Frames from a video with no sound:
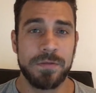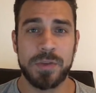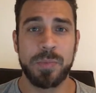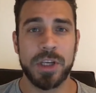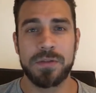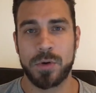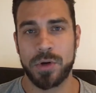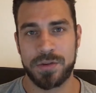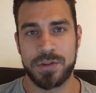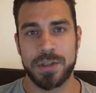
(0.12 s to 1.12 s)
This begs the
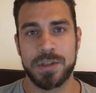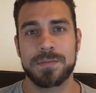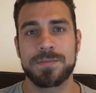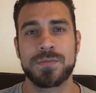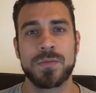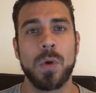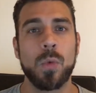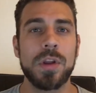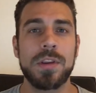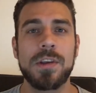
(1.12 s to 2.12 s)
question
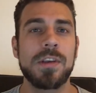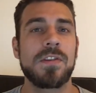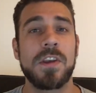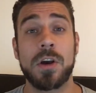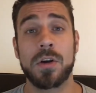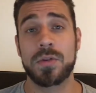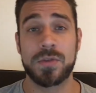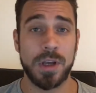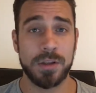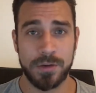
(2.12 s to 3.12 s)
what does Thiago
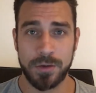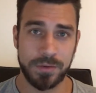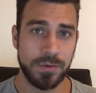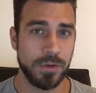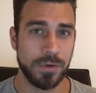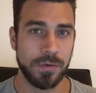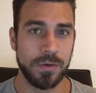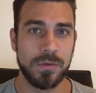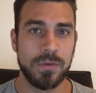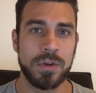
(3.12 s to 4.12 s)
Santos
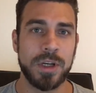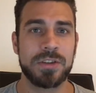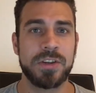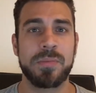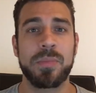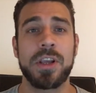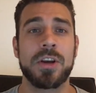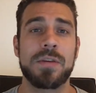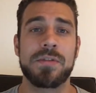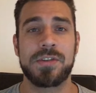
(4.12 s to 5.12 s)
do to not just be
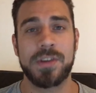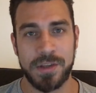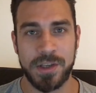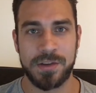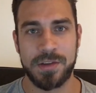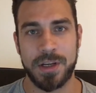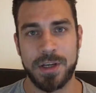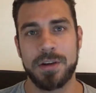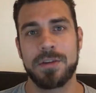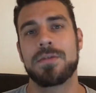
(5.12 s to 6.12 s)
another
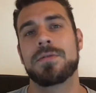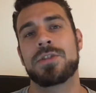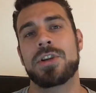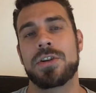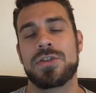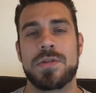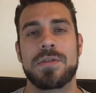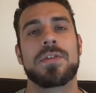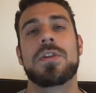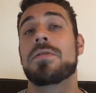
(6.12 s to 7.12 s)
statistic for Jon
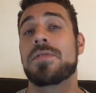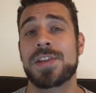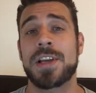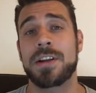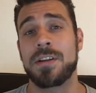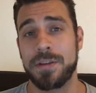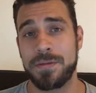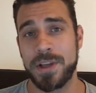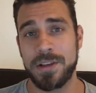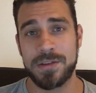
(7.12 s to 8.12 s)
Jones, another title
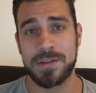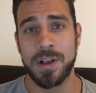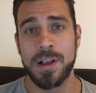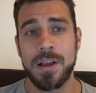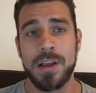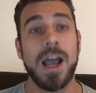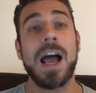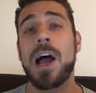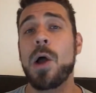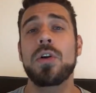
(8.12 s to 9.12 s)
defense?
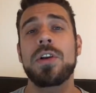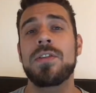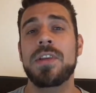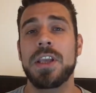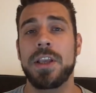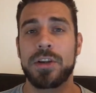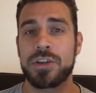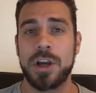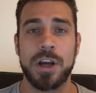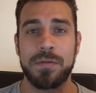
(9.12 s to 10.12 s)
How does he
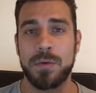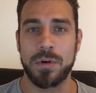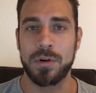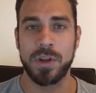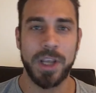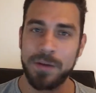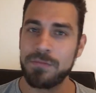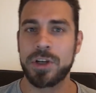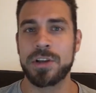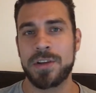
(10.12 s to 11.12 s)
shock the world?
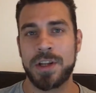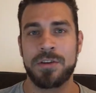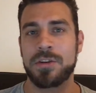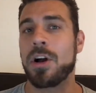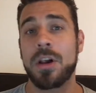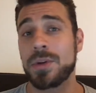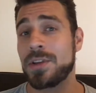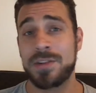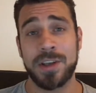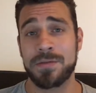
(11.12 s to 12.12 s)
Every contender
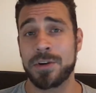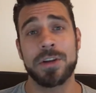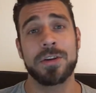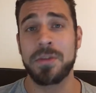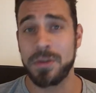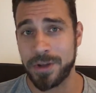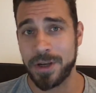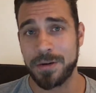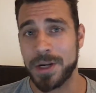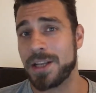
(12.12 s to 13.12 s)
always says we're going to do
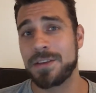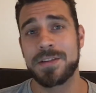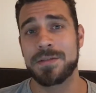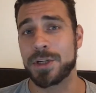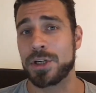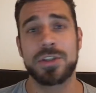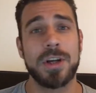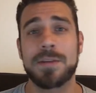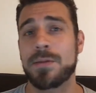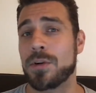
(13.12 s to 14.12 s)
that, right? We're going to
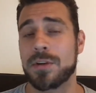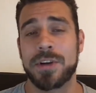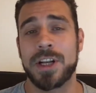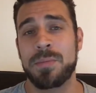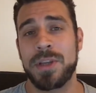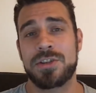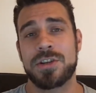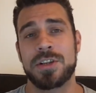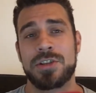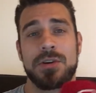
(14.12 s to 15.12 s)
shock the world. We're going to beat
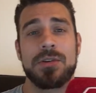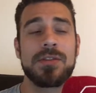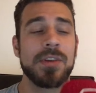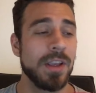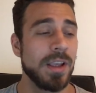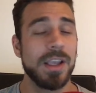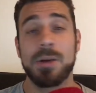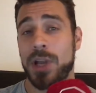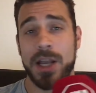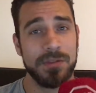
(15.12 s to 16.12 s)
Jon Jones.
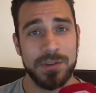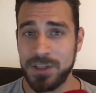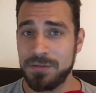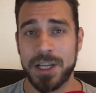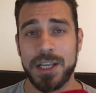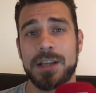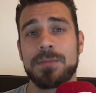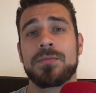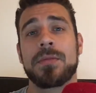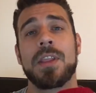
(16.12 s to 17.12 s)
We haven't seen that yet.
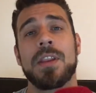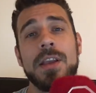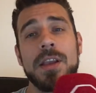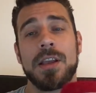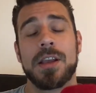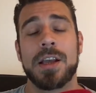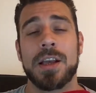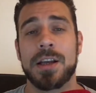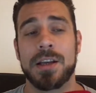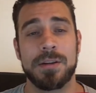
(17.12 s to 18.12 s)

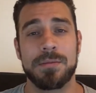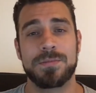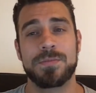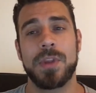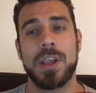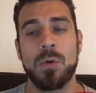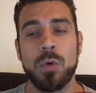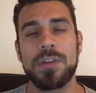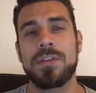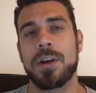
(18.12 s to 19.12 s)
Um,
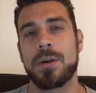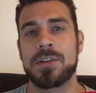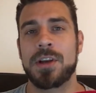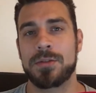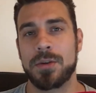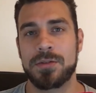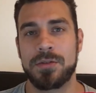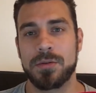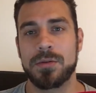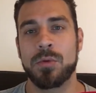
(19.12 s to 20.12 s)
what does Thiago Santos
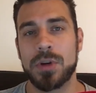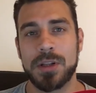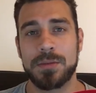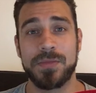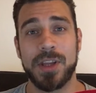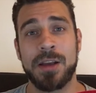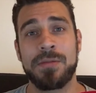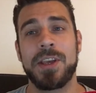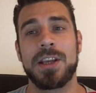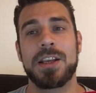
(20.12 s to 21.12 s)
do? Well, I
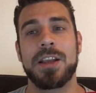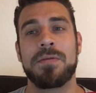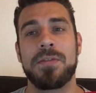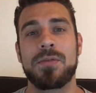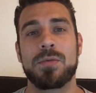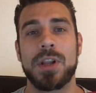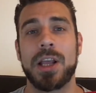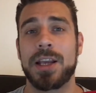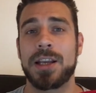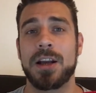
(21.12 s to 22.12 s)
think if this were
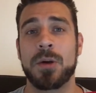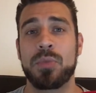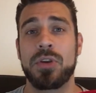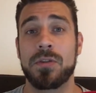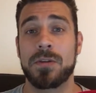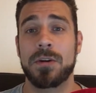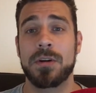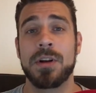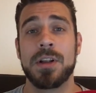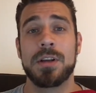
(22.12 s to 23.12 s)
like a
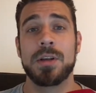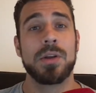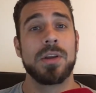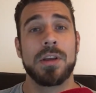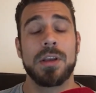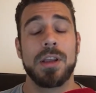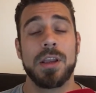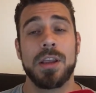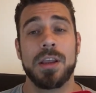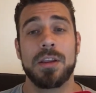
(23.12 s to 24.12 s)
pure
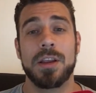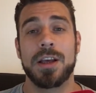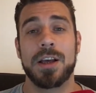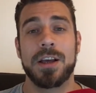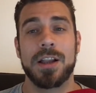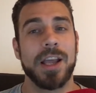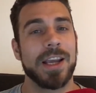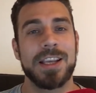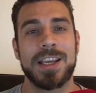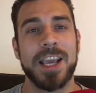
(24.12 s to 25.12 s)
uh,
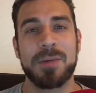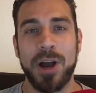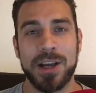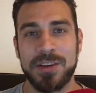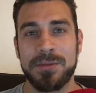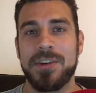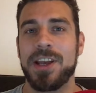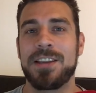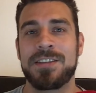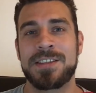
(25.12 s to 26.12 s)
like kickboxing
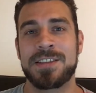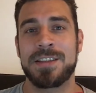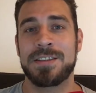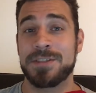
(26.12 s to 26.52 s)
fight,